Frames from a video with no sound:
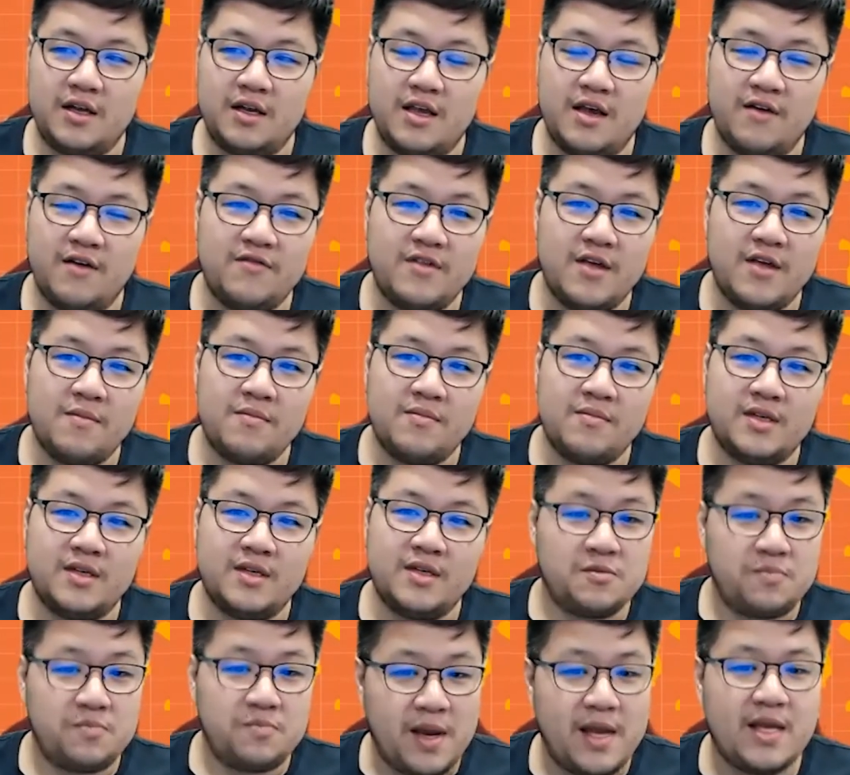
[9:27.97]
give them the
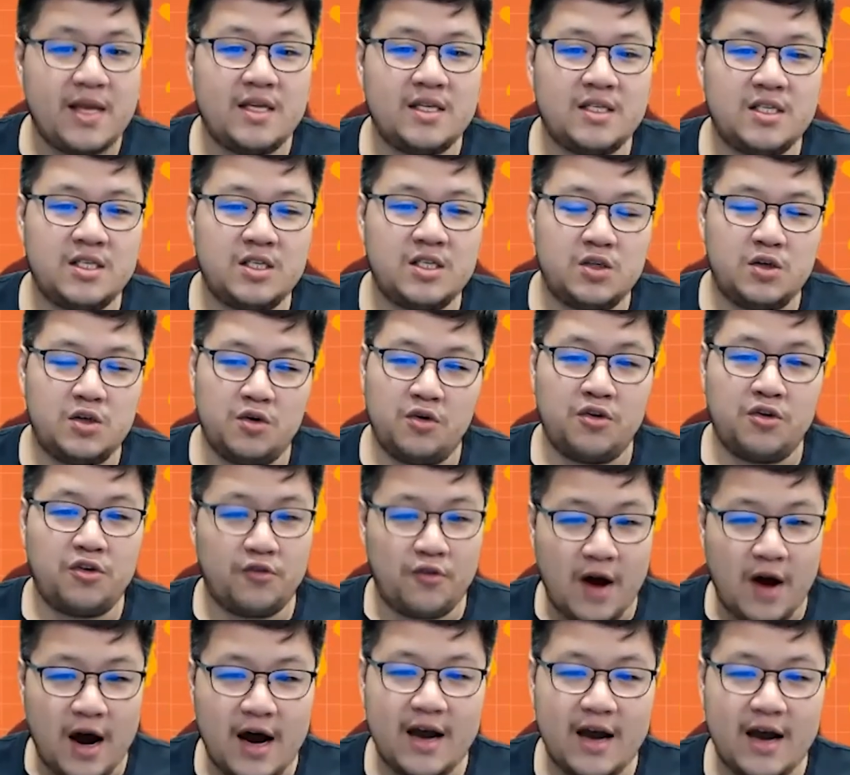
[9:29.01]
space to
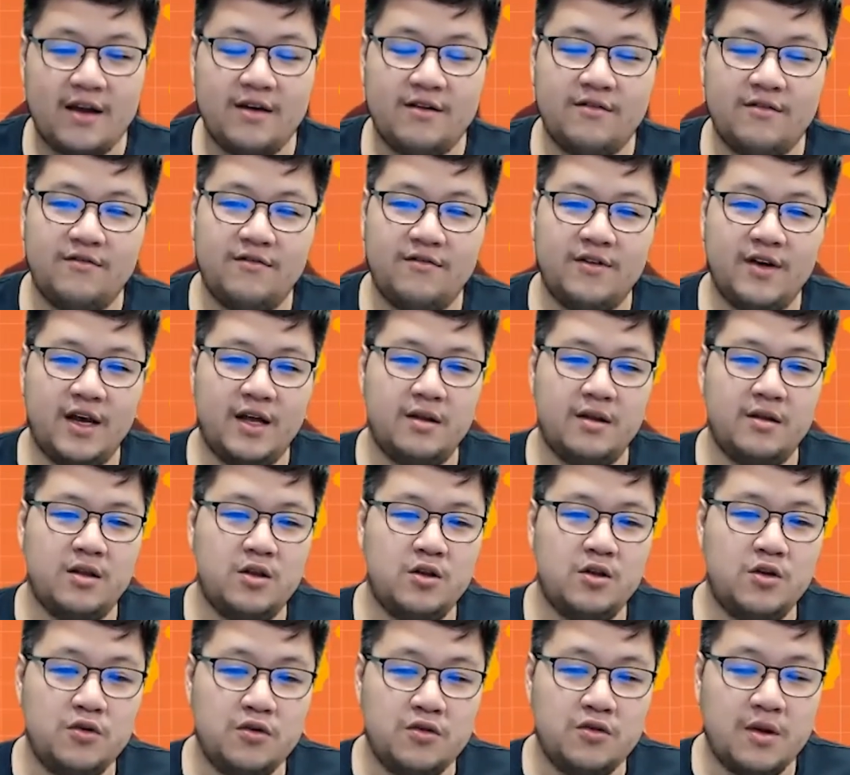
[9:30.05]
thrive and
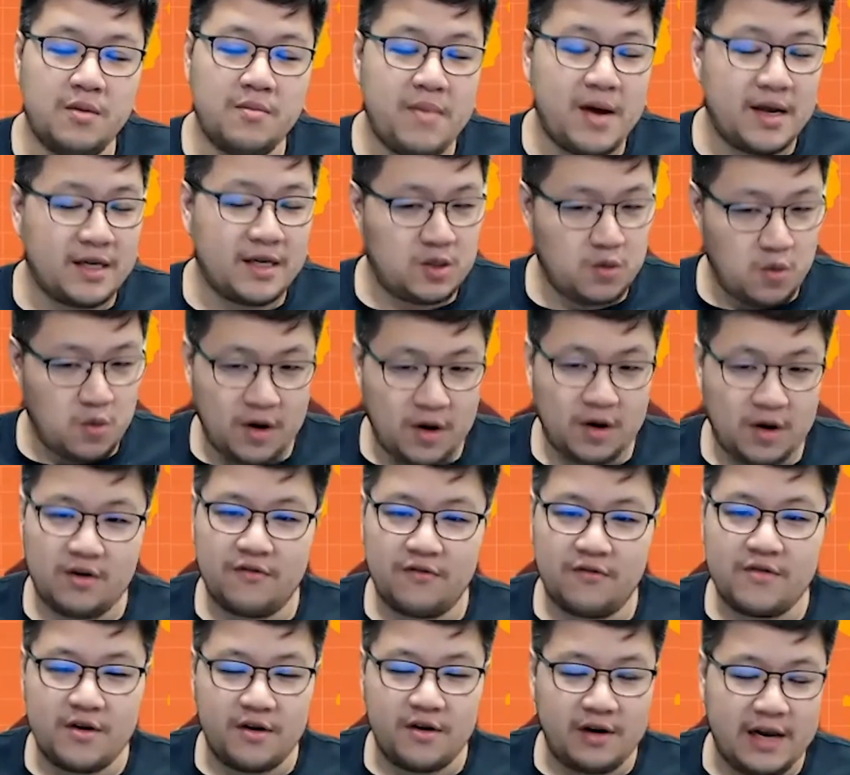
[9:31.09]
do the best
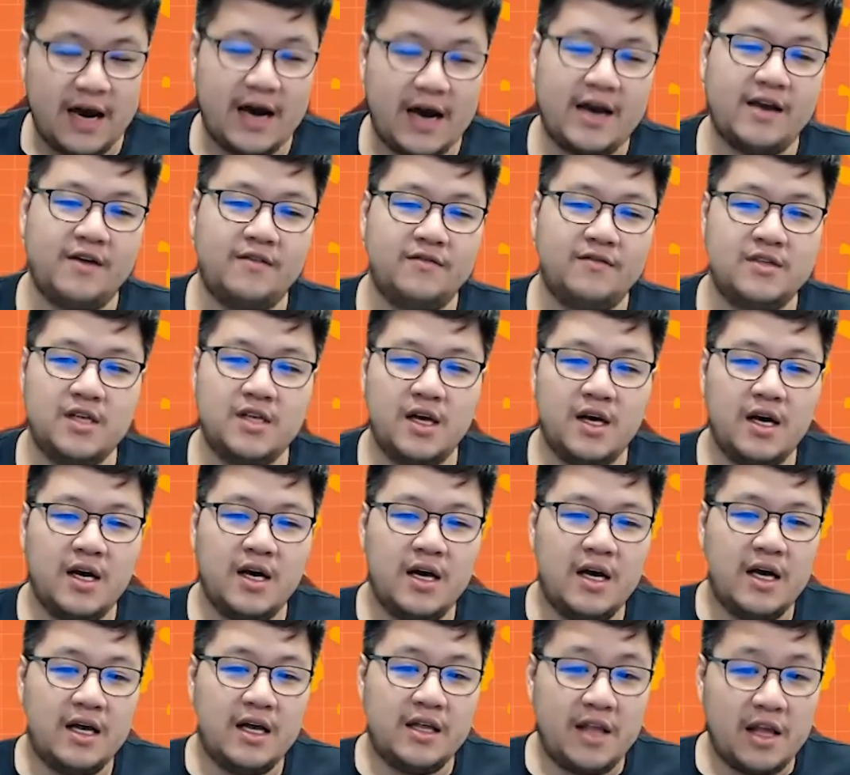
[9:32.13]
work of their lives,
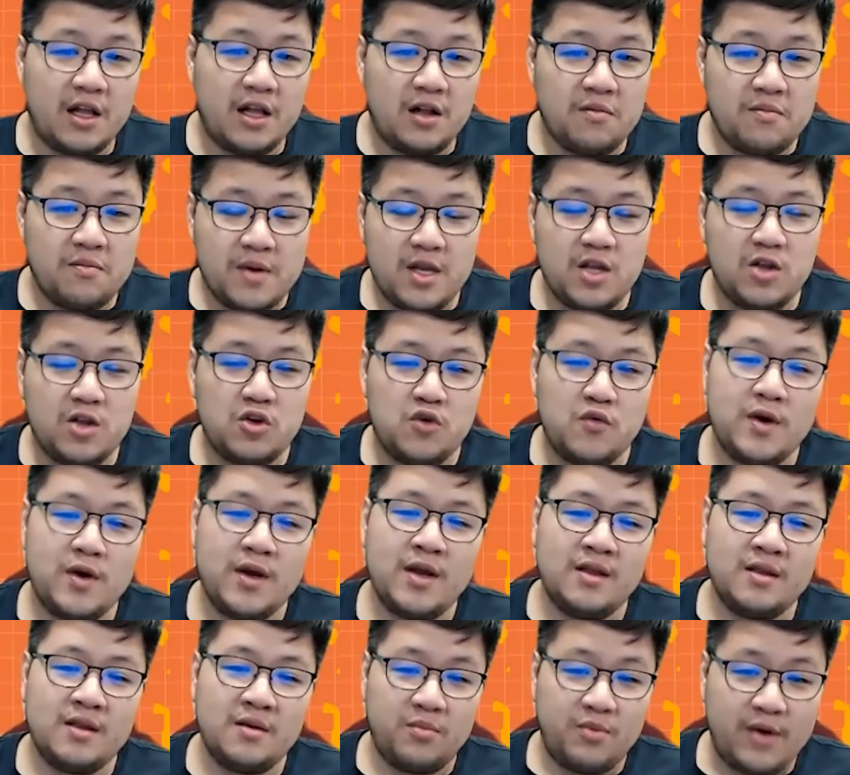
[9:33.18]
they'll be
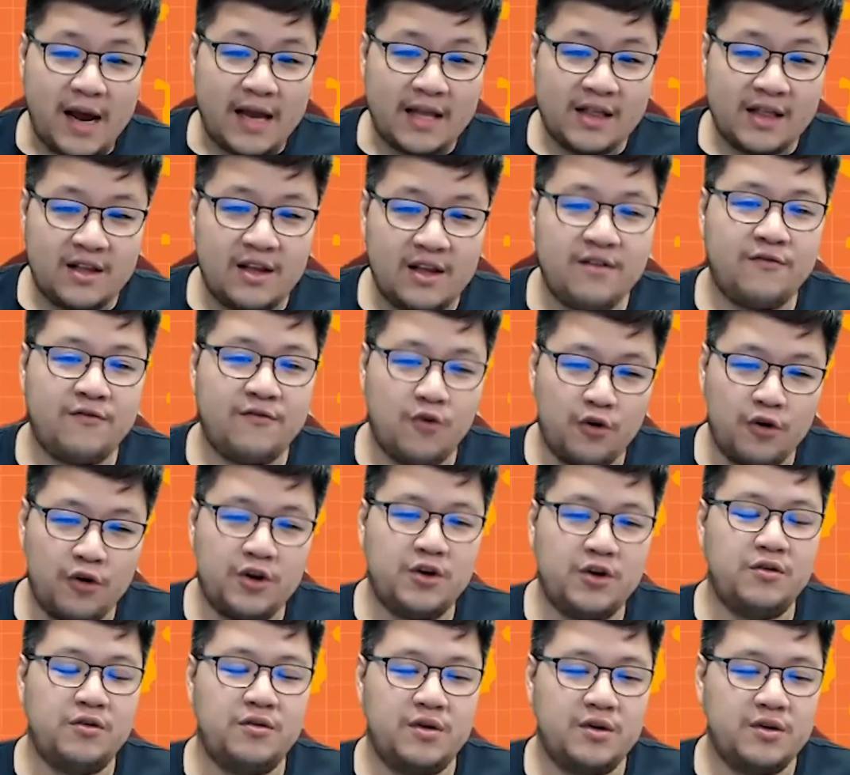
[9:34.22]
doing the branding for
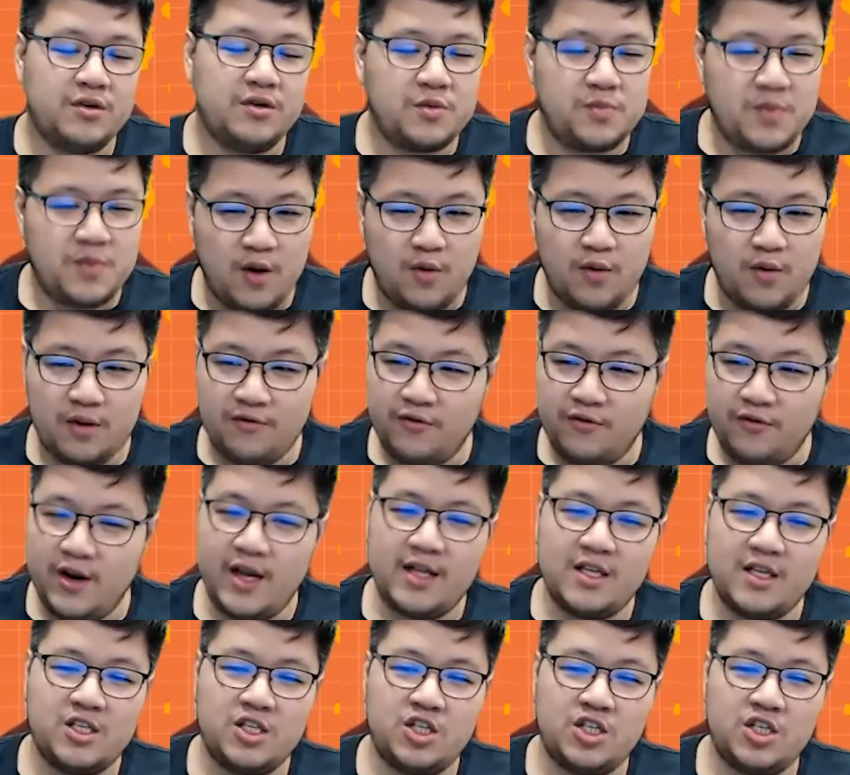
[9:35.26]
you. Speak with
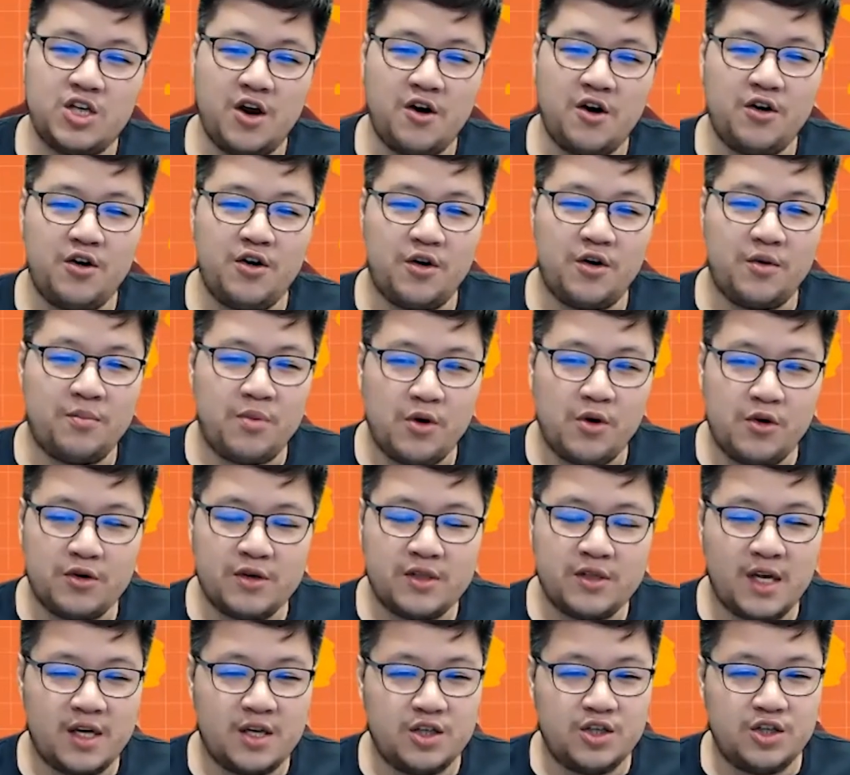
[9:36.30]
friends, share your
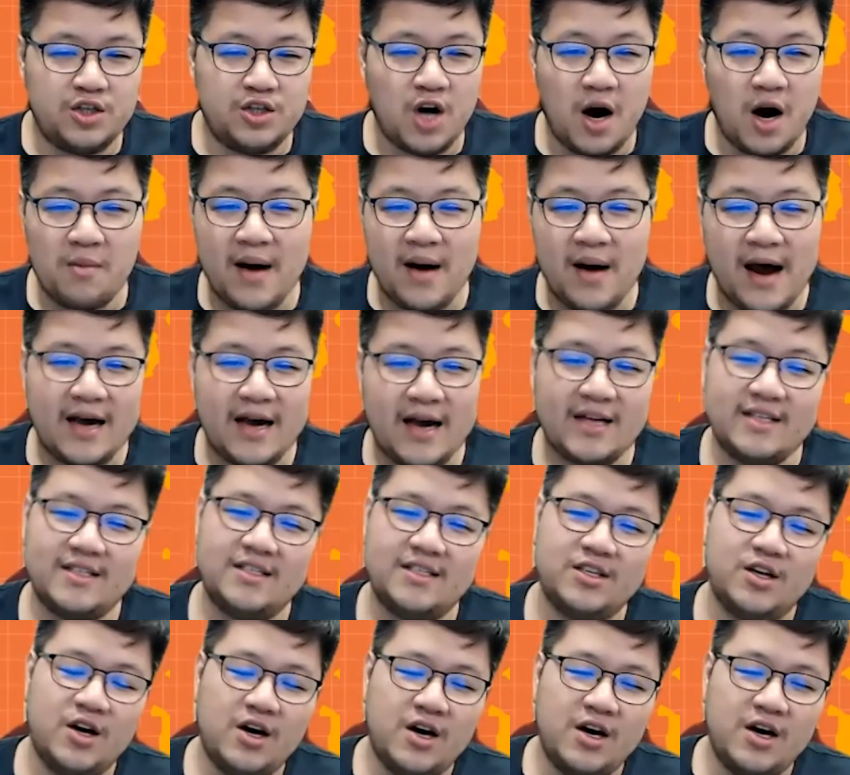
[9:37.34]
posts and job
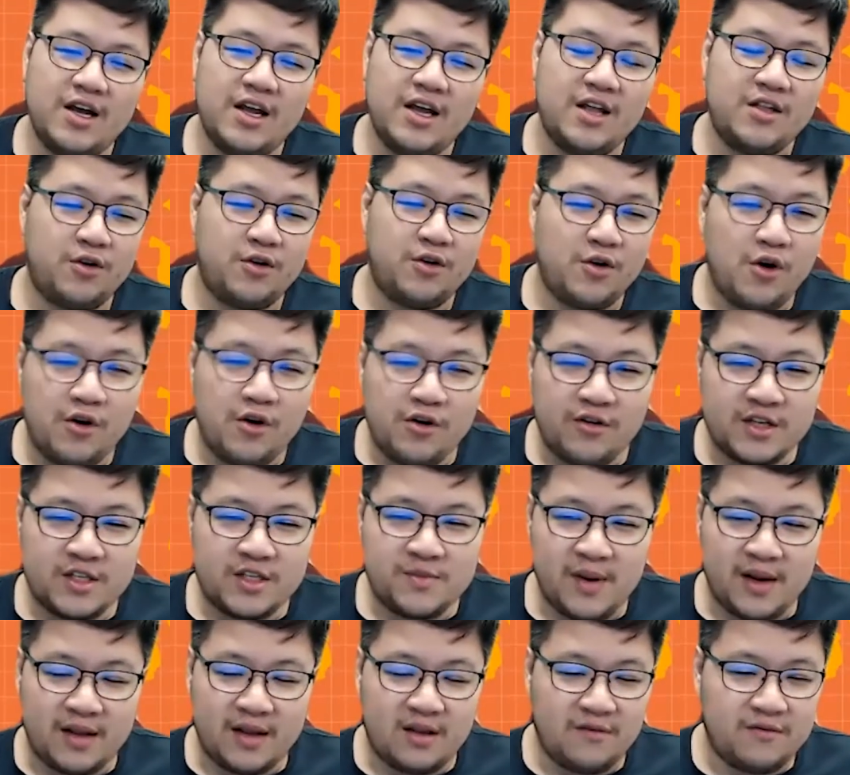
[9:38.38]
ads in their own
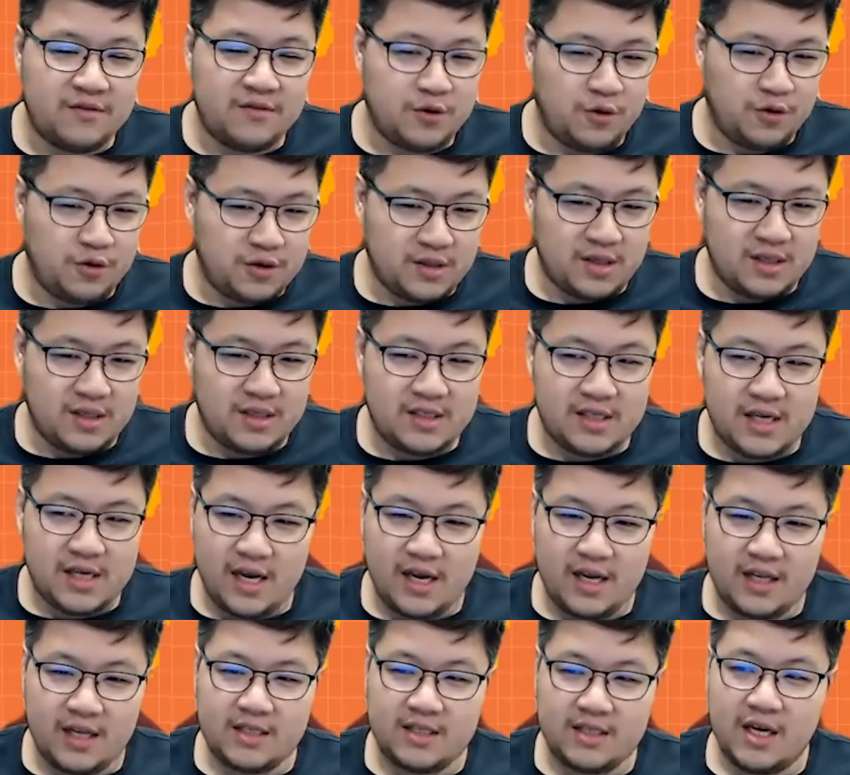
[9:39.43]
respective social
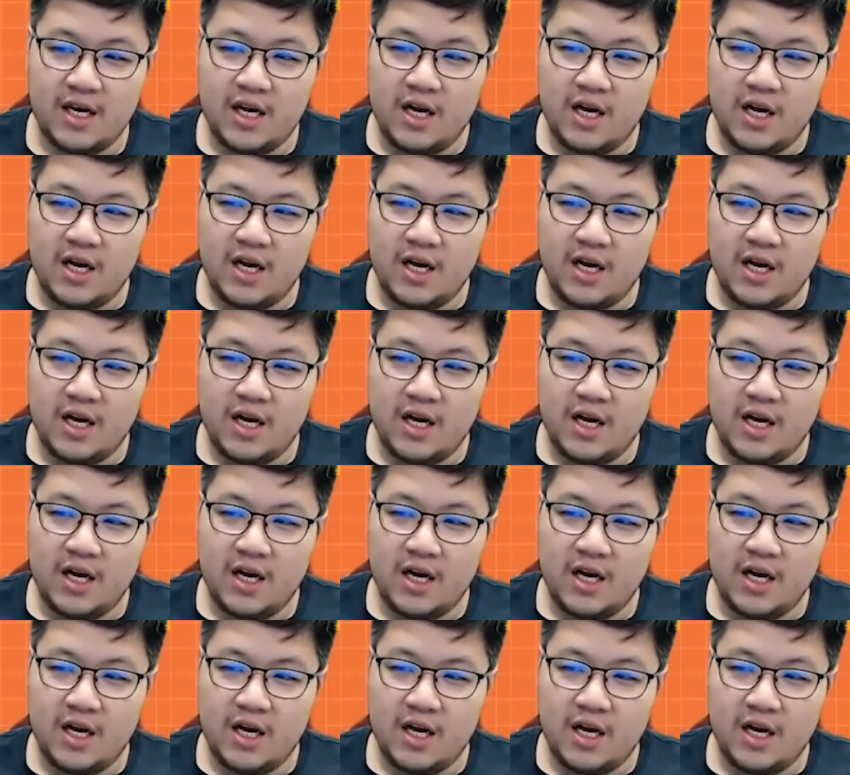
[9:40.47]
sites,